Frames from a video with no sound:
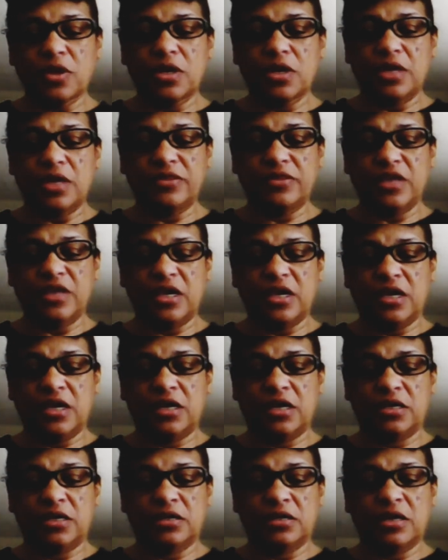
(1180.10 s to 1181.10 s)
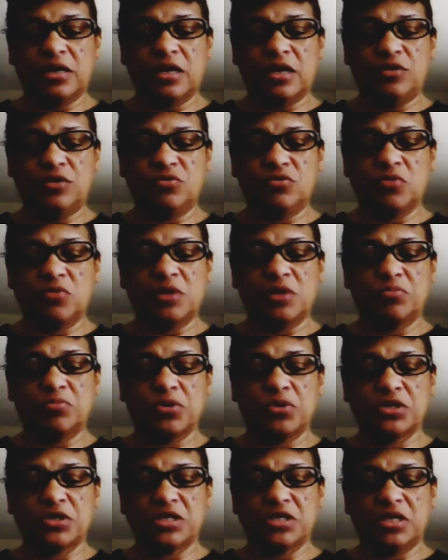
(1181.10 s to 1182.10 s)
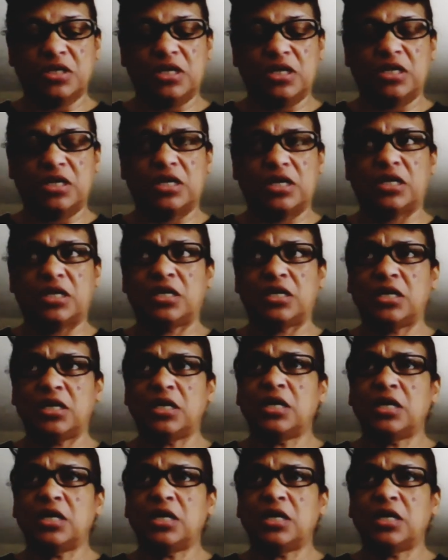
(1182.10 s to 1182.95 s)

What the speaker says: And then I knew one person in,